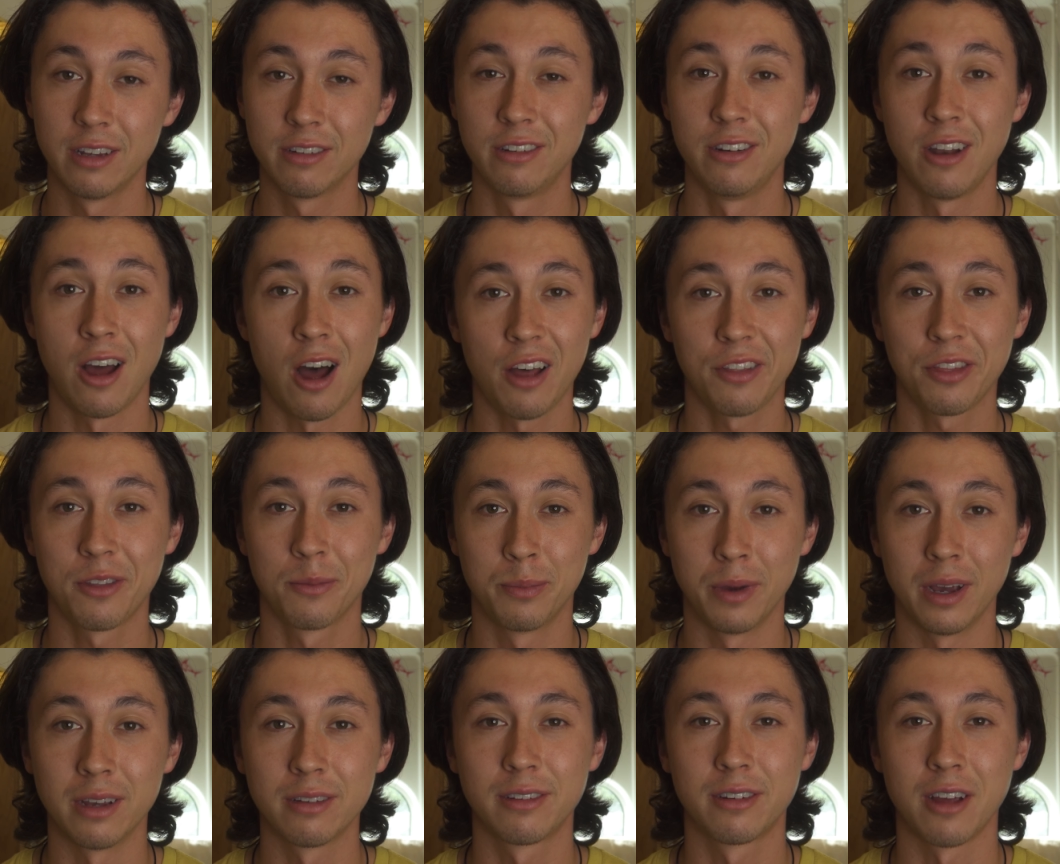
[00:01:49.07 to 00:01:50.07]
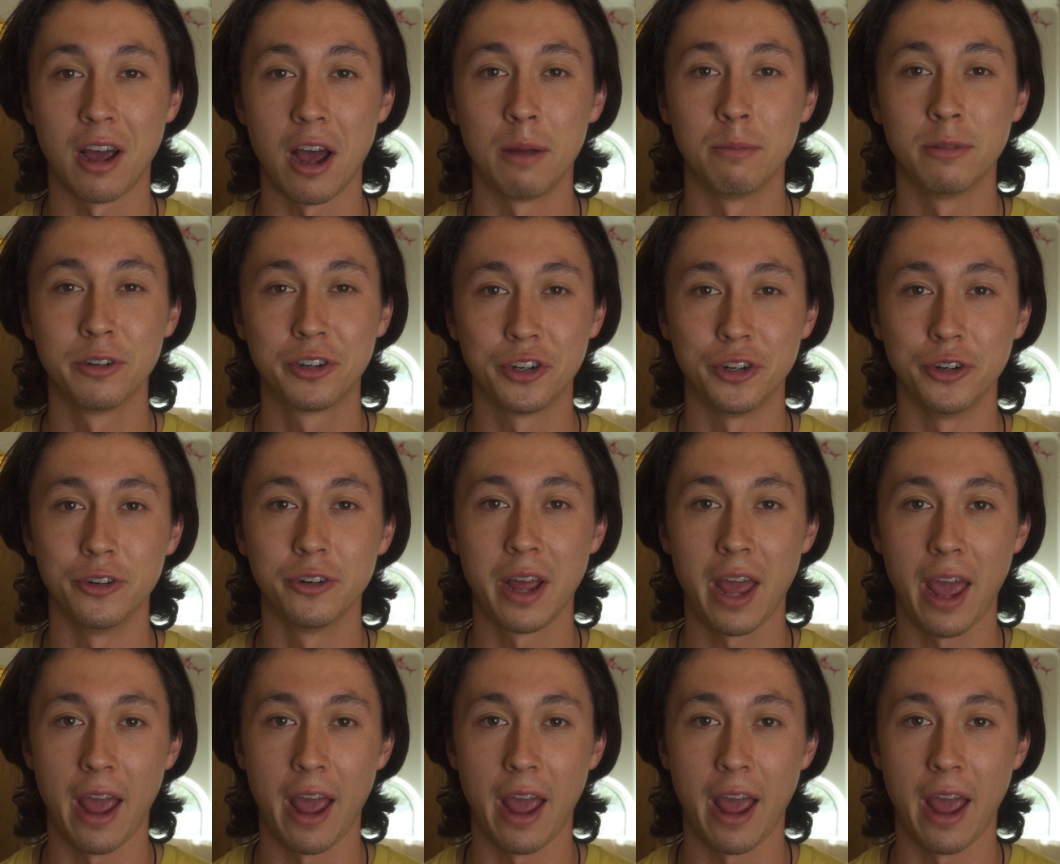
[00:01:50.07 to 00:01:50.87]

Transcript: is not the best time to shoot